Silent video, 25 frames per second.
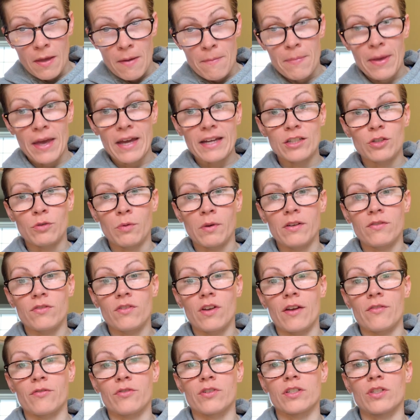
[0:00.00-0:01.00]
Pac-12
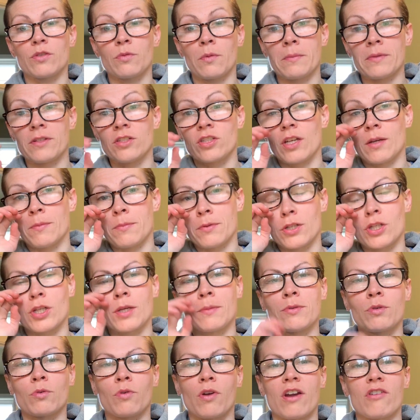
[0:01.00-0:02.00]
Conference Swimming
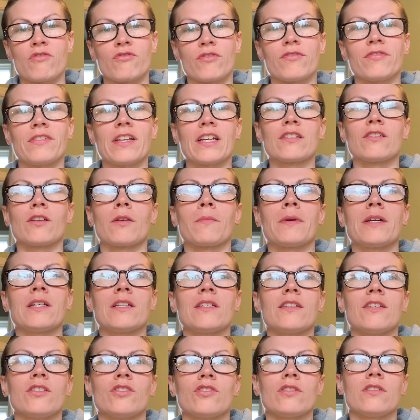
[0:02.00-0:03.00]
Championships, where I reflect on my
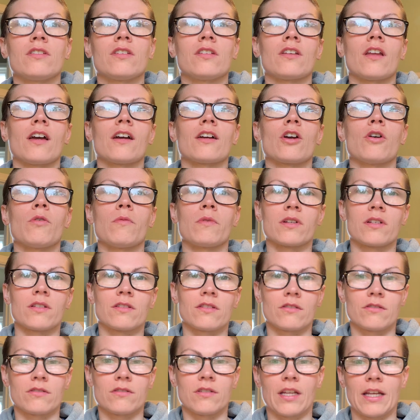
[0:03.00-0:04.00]
decision to not go on a
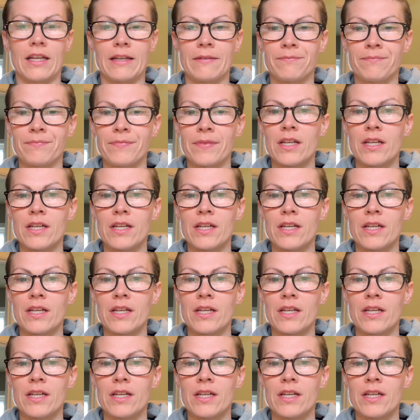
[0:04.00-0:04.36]
certain day.